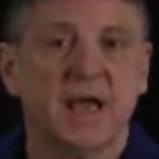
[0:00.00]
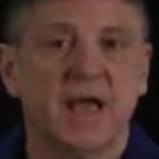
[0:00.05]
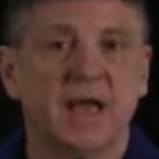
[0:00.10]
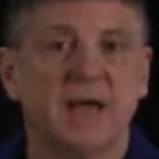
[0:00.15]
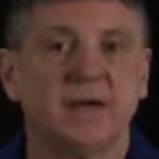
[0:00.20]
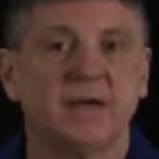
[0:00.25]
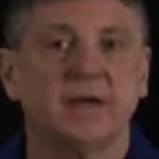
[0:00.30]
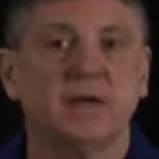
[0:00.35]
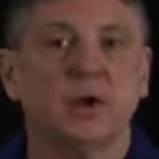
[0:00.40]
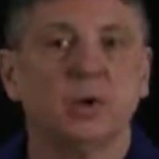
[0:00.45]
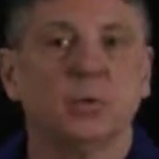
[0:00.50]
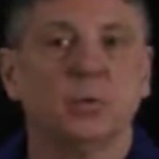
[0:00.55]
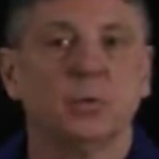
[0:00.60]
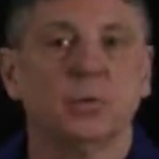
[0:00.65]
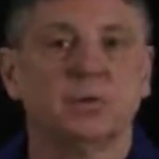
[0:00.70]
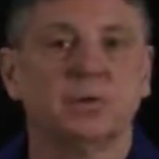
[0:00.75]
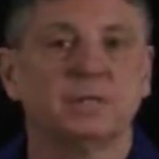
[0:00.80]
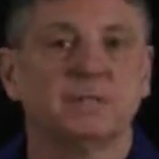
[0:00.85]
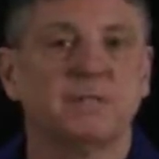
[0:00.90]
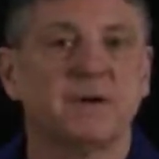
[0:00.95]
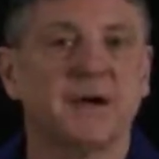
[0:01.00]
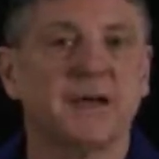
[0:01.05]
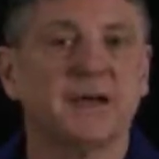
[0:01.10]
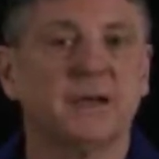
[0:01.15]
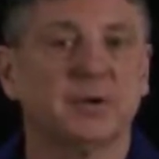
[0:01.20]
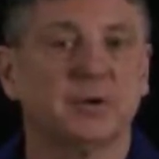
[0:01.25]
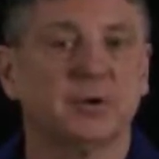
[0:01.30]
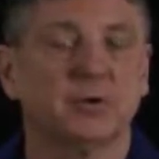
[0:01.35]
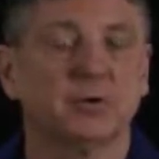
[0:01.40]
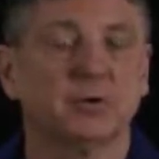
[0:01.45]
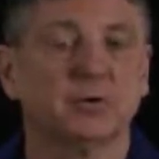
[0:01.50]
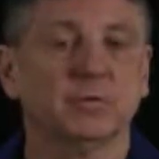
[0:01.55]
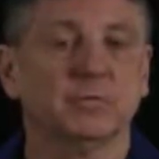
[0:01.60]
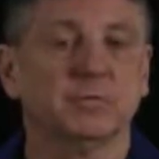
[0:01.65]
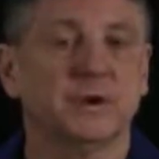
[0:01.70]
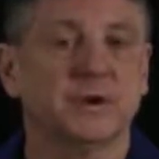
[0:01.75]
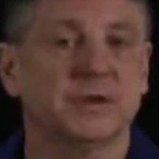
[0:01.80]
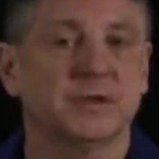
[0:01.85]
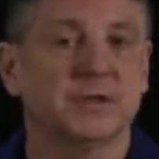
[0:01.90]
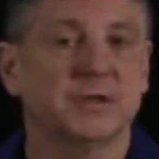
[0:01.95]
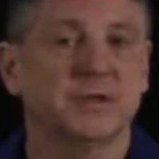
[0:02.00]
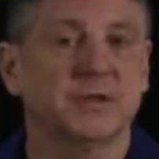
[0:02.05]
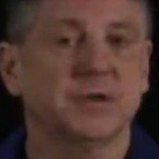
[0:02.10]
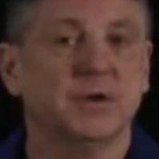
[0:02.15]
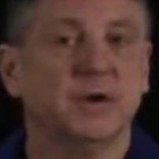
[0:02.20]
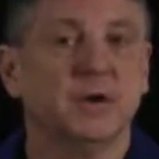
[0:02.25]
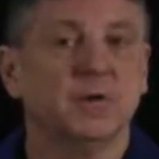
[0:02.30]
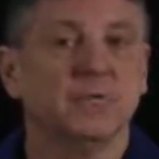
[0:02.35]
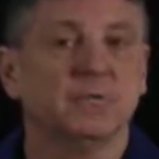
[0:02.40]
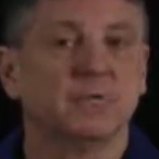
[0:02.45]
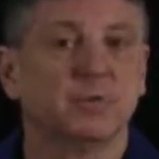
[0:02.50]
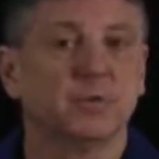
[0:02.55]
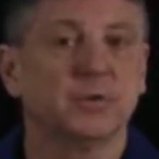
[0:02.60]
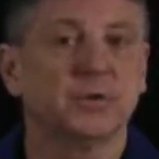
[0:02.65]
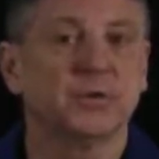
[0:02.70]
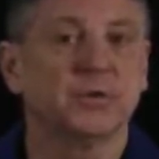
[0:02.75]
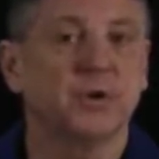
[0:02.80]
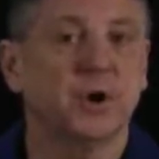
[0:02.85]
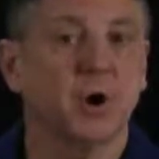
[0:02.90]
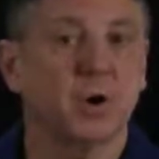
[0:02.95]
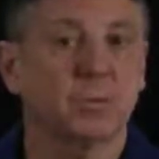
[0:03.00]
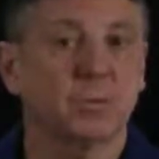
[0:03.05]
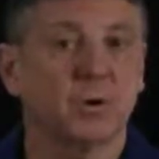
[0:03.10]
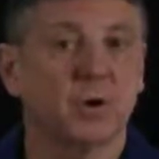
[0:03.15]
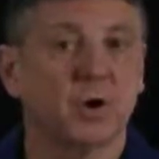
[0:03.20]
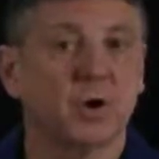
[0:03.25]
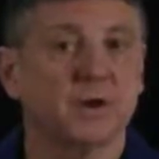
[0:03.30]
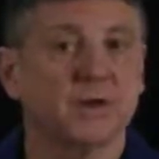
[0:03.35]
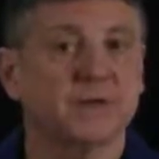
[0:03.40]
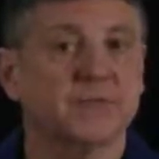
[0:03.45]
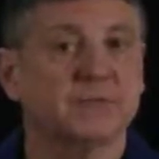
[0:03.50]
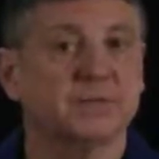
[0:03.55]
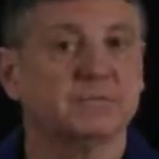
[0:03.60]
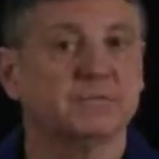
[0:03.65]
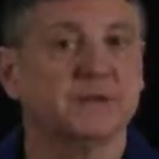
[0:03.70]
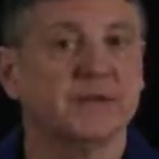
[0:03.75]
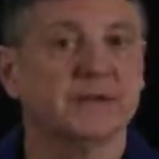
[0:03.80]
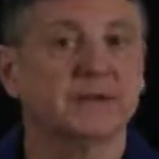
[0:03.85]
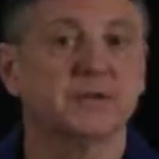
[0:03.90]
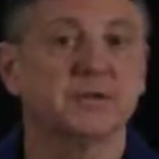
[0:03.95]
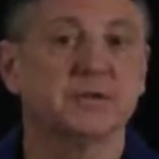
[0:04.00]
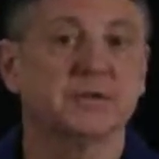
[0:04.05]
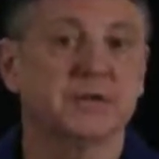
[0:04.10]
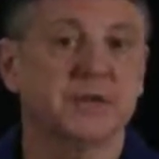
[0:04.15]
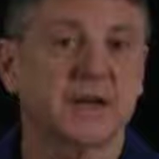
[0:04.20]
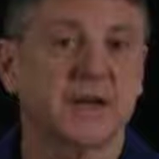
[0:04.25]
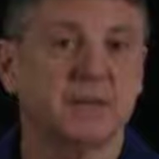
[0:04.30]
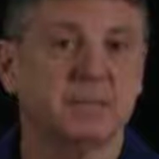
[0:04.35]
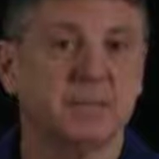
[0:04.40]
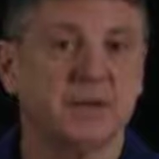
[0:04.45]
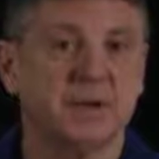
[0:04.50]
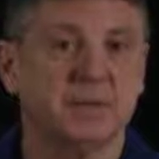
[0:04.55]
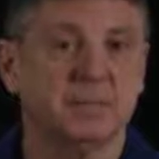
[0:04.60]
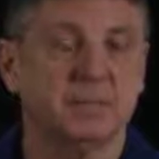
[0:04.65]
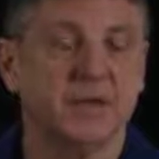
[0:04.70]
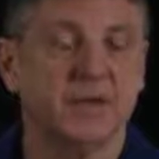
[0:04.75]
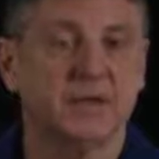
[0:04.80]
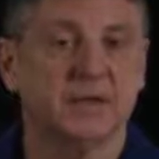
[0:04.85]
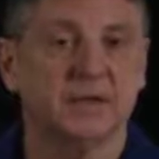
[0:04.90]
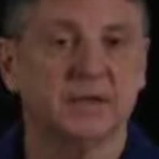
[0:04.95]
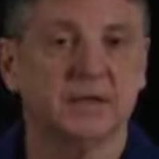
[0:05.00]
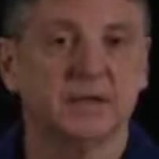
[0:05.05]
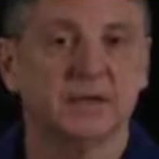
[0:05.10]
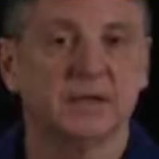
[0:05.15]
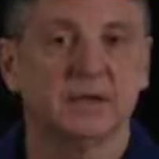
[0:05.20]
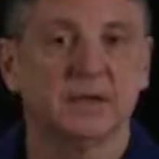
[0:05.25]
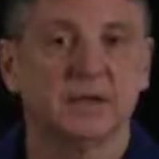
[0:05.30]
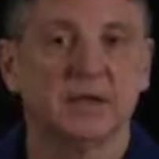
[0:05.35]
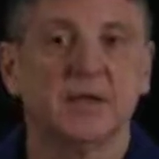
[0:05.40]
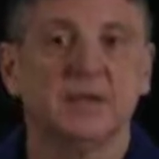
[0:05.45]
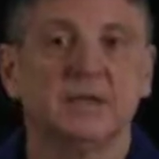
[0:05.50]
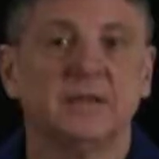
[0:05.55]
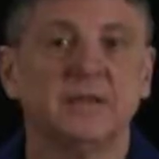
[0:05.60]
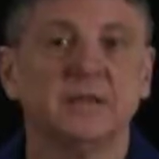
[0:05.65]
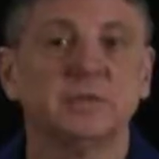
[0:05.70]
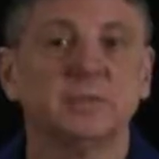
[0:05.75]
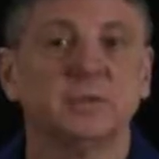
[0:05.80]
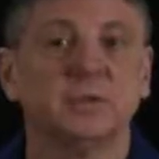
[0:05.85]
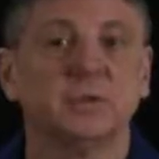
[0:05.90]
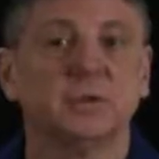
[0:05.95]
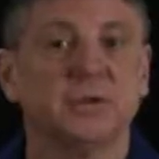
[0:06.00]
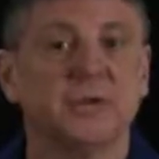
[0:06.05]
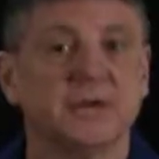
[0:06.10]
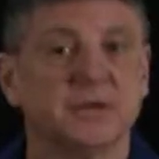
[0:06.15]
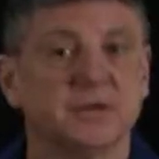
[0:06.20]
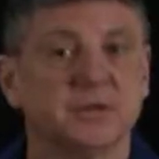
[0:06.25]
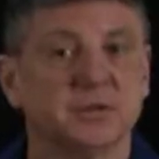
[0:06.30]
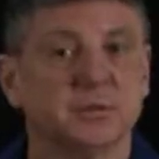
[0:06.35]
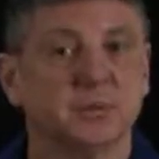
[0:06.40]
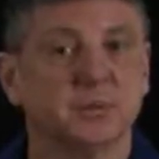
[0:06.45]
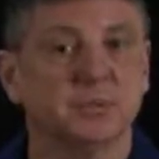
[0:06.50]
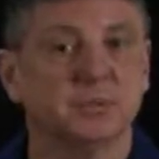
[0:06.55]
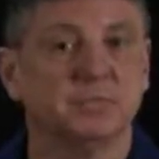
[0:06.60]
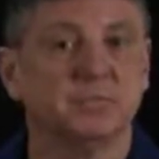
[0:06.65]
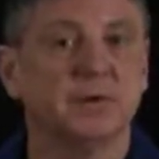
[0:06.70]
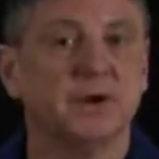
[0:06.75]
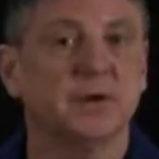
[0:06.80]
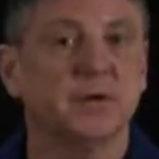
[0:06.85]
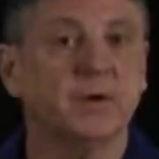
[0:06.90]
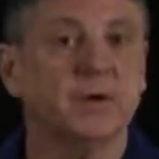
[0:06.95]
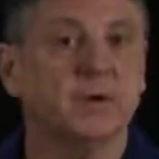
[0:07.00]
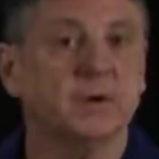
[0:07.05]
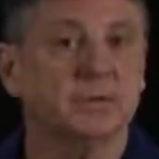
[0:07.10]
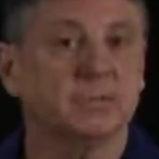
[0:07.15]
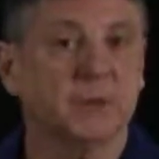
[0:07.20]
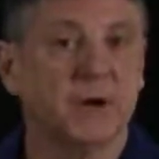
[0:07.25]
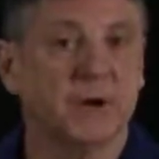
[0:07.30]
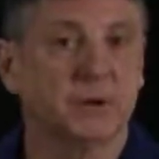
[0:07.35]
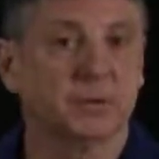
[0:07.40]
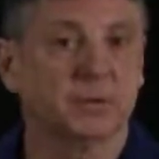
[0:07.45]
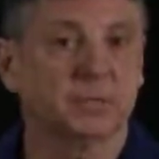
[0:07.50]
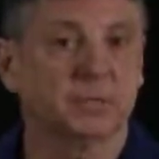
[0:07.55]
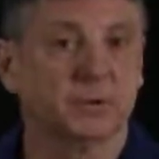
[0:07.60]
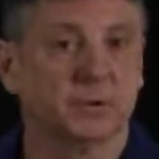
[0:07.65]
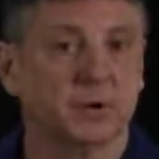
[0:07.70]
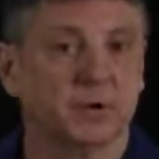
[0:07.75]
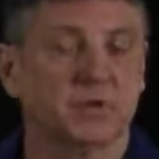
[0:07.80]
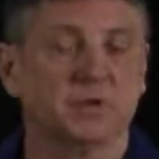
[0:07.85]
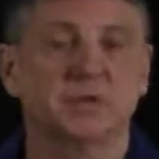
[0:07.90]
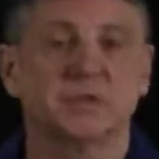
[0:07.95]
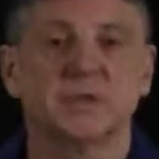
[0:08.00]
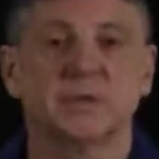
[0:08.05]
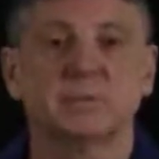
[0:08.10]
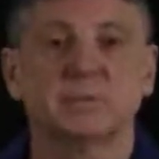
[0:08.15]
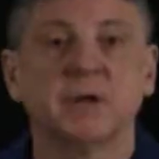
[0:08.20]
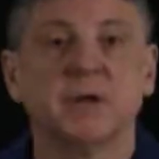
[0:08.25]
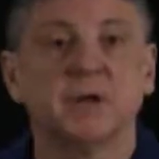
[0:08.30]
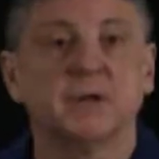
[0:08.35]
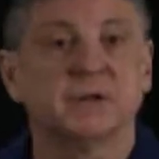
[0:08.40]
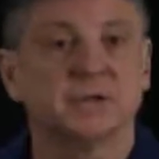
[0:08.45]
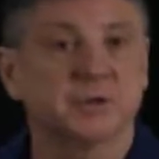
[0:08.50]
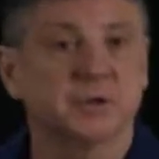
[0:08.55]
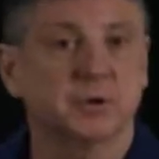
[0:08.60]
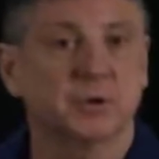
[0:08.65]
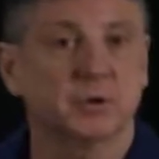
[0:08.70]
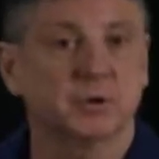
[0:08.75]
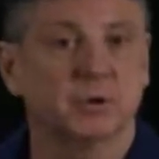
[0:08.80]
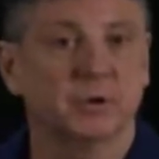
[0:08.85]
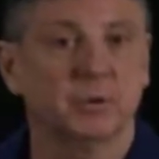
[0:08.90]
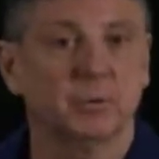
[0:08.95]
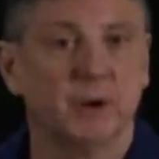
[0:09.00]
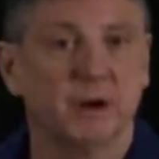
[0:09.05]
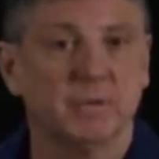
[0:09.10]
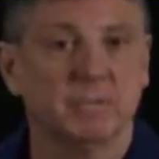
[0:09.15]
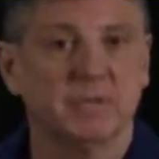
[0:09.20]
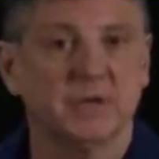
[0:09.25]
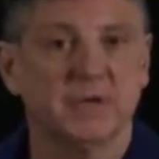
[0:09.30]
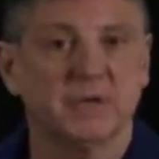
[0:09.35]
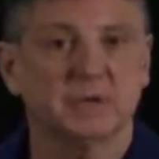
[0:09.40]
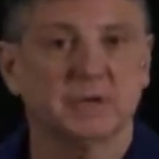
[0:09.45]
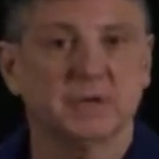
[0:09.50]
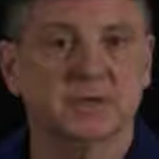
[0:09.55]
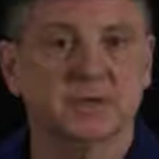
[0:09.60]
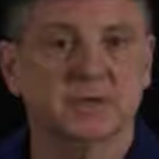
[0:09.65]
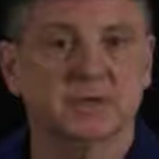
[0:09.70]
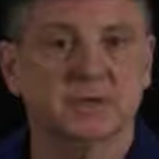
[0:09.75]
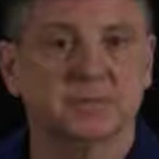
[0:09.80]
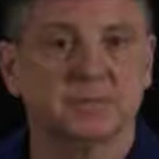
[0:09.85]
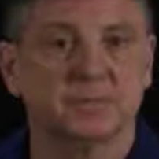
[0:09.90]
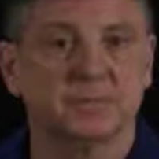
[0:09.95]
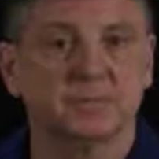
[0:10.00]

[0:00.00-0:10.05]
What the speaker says: And we'll define a kernel function for the dot products of vectors that have been embedded. This will lead us to a very powerful concept that's called a gram matrix.